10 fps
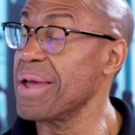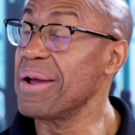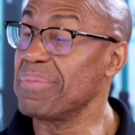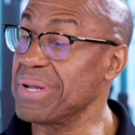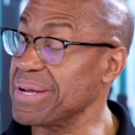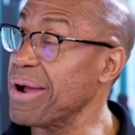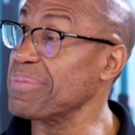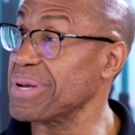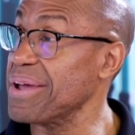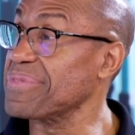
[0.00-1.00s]
but now
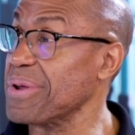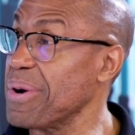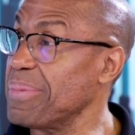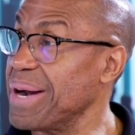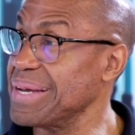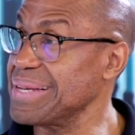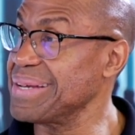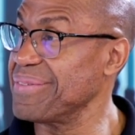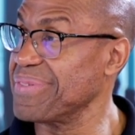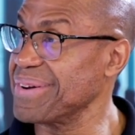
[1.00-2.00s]
I'm going to have to go about it
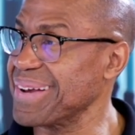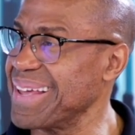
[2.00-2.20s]
differently.